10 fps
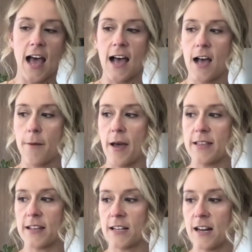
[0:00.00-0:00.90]

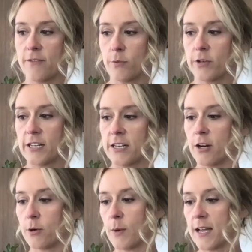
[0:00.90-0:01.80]
and then kind of working
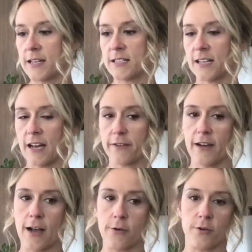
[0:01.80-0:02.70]
our way into kind of
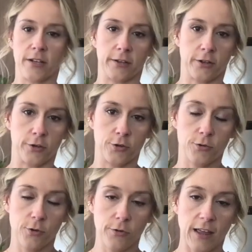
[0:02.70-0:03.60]
how you can
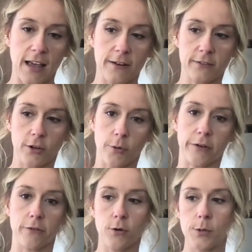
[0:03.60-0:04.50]
control that going
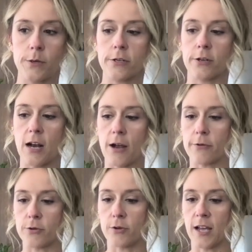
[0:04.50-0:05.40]
forward, or how
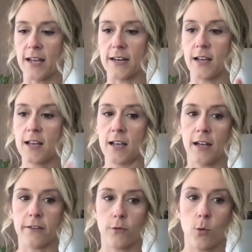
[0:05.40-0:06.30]
you can
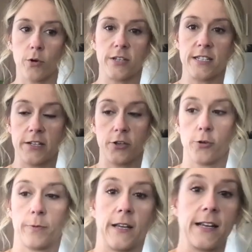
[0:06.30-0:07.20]
kind of quarantine your
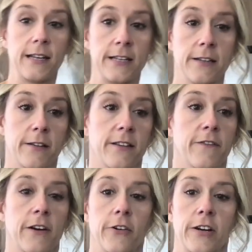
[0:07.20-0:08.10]
plant in the
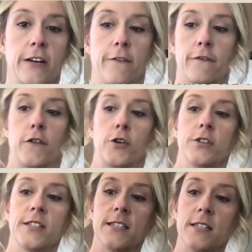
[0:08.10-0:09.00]
very
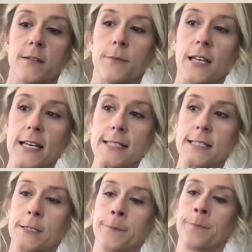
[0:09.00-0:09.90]
first
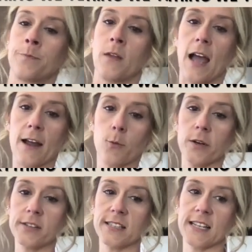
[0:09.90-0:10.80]
place. I
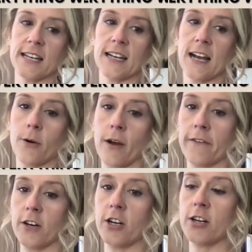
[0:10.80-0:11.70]
will say,
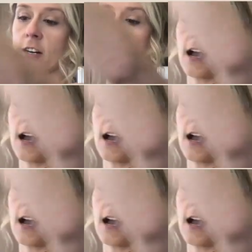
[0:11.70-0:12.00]
however,